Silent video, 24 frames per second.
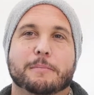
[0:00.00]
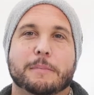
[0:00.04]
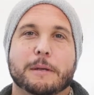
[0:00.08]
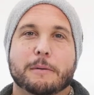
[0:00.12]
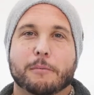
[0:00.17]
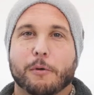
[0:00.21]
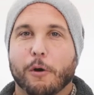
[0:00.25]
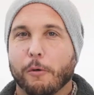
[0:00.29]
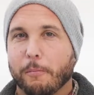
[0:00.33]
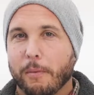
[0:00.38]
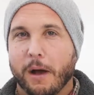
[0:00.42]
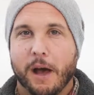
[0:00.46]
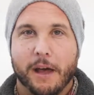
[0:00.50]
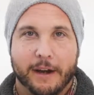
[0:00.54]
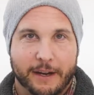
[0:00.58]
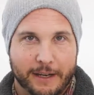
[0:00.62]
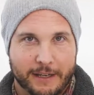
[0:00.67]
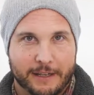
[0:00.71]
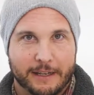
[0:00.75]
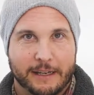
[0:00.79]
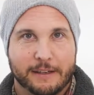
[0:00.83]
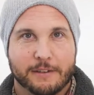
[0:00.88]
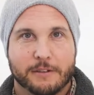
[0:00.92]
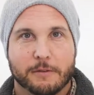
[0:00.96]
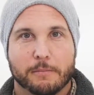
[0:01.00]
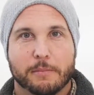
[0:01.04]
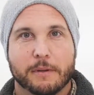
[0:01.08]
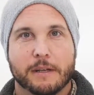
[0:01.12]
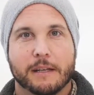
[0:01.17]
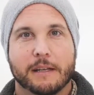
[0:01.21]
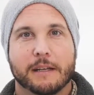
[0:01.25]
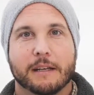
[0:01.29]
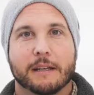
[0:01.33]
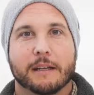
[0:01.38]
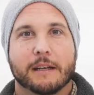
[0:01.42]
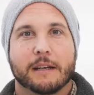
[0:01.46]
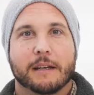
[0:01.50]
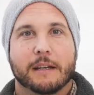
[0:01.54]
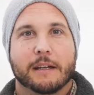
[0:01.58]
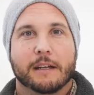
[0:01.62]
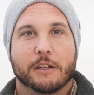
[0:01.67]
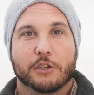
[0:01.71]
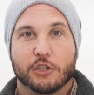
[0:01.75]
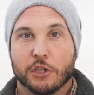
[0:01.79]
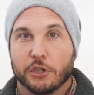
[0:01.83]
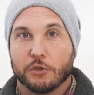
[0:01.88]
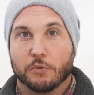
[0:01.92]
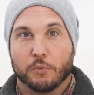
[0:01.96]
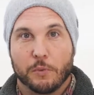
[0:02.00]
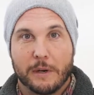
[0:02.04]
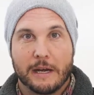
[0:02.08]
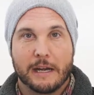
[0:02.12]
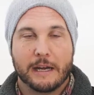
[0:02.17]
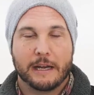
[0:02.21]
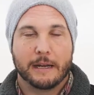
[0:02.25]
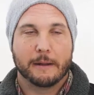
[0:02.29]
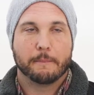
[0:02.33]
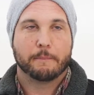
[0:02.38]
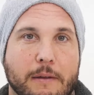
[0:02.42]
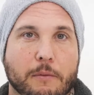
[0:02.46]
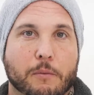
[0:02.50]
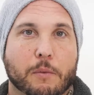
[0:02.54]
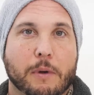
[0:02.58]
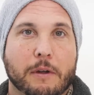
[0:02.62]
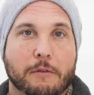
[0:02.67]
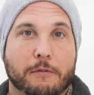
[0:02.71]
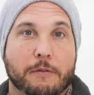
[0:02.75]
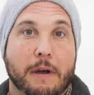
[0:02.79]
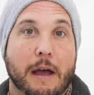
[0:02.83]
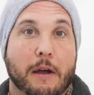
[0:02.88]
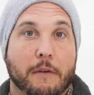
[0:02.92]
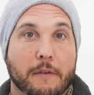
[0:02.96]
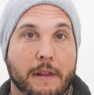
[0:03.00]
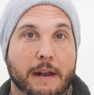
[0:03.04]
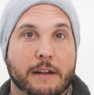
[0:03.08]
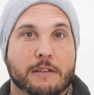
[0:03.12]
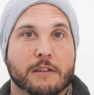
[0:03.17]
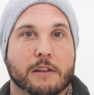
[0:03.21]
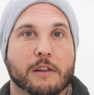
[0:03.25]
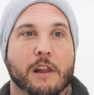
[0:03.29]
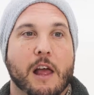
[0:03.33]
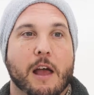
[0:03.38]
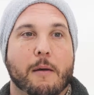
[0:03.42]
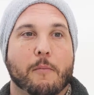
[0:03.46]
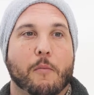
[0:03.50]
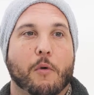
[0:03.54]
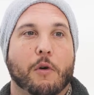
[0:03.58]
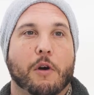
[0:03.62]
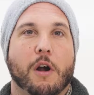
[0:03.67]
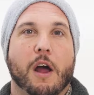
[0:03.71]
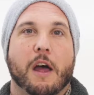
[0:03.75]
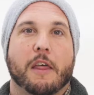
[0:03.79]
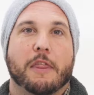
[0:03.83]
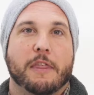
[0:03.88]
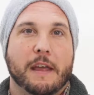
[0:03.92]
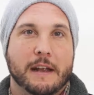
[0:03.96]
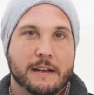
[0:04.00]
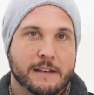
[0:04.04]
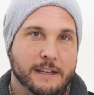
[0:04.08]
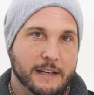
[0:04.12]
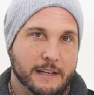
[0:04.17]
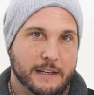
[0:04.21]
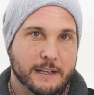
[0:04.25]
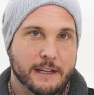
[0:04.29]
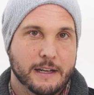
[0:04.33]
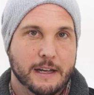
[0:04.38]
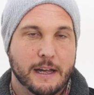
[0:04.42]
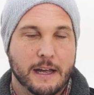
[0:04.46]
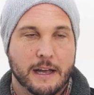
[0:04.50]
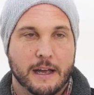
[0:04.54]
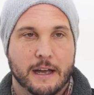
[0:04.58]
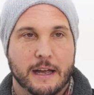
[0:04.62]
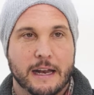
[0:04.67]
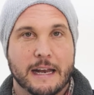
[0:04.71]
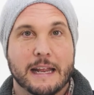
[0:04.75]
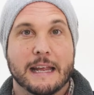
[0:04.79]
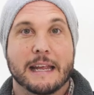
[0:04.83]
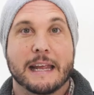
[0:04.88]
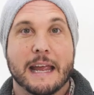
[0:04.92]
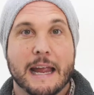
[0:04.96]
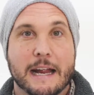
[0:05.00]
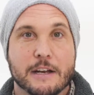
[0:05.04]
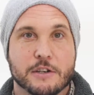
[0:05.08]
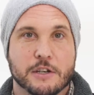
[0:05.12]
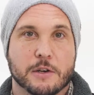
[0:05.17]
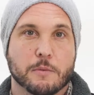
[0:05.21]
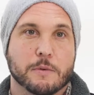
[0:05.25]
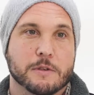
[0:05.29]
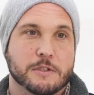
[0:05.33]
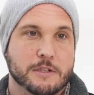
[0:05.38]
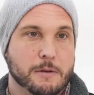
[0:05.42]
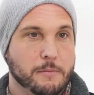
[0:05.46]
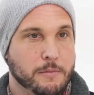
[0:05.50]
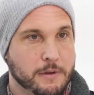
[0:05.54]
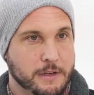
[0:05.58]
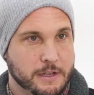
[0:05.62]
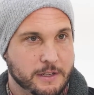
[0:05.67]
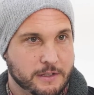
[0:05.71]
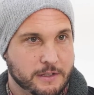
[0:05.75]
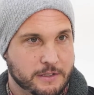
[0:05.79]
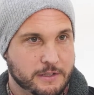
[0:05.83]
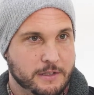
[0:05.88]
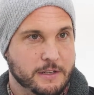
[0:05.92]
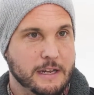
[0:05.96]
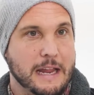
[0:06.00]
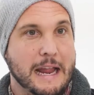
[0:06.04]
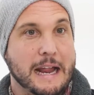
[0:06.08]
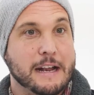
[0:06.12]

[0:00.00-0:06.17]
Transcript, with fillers: be robotic and to be just reading. We found that it's a lot more authentic and engaging when someone is